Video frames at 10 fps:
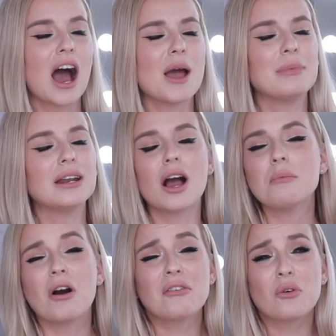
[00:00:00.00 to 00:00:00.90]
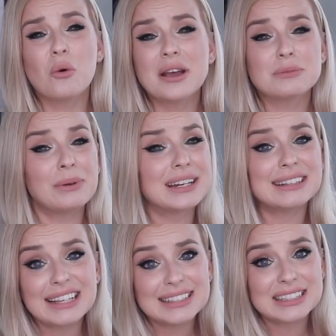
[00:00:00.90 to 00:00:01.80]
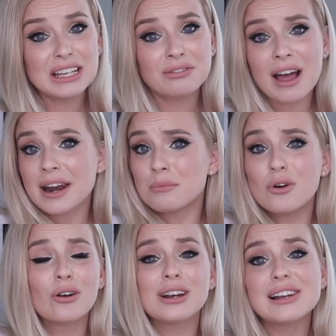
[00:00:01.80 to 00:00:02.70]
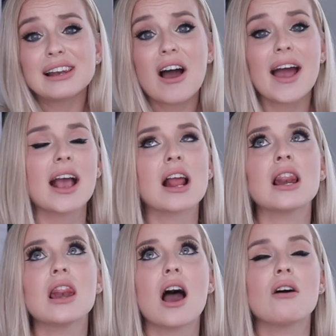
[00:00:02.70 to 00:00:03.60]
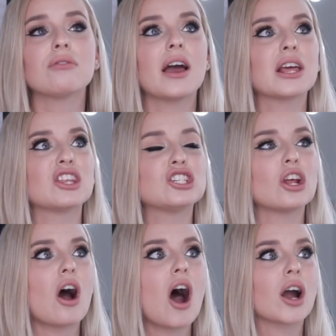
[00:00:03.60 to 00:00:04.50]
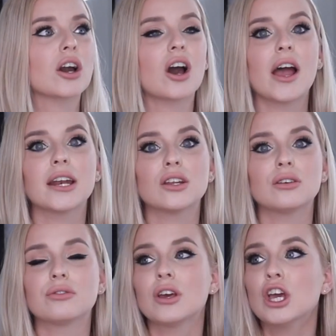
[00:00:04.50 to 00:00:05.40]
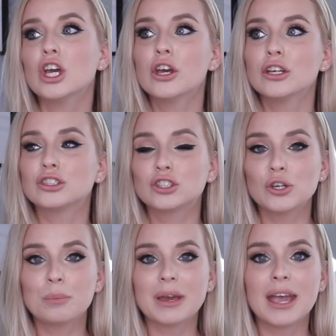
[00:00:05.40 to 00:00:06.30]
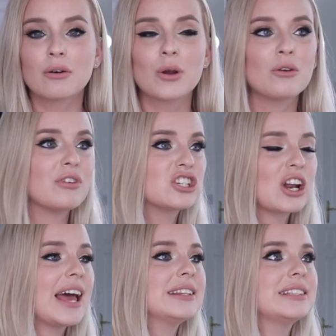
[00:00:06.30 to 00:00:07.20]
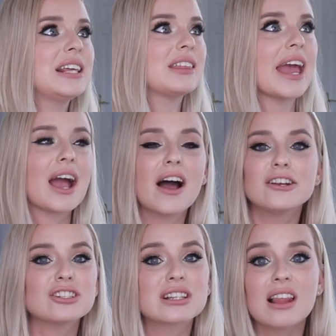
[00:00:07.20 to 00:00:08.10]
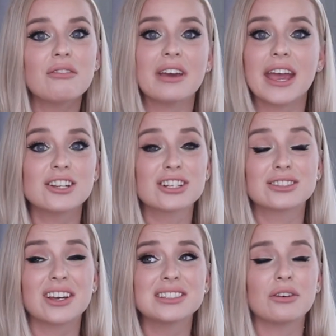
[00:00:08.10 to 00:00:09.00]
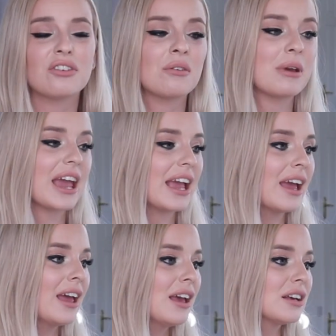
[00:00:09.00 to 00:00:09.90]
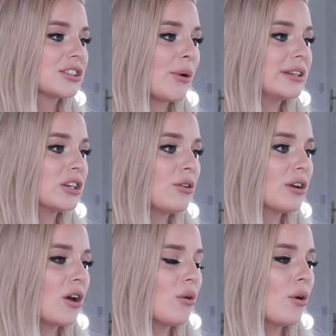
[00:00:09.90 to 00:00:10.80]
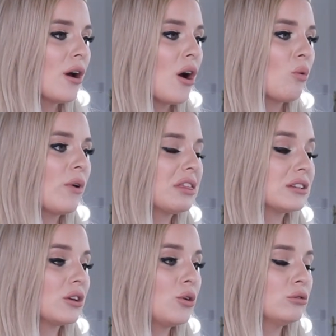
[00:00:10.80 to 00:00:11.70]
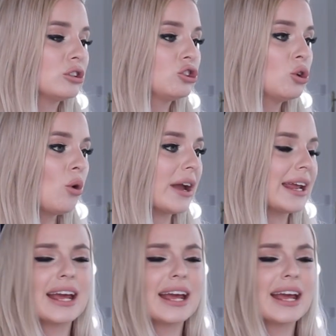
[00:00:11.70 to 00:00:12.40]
I mean, I've always been a DC fan, I'm not gonna lie. I love like the dark kind of superhero vigilante thing. I just love it, it just does it for me. So I don't know who to join.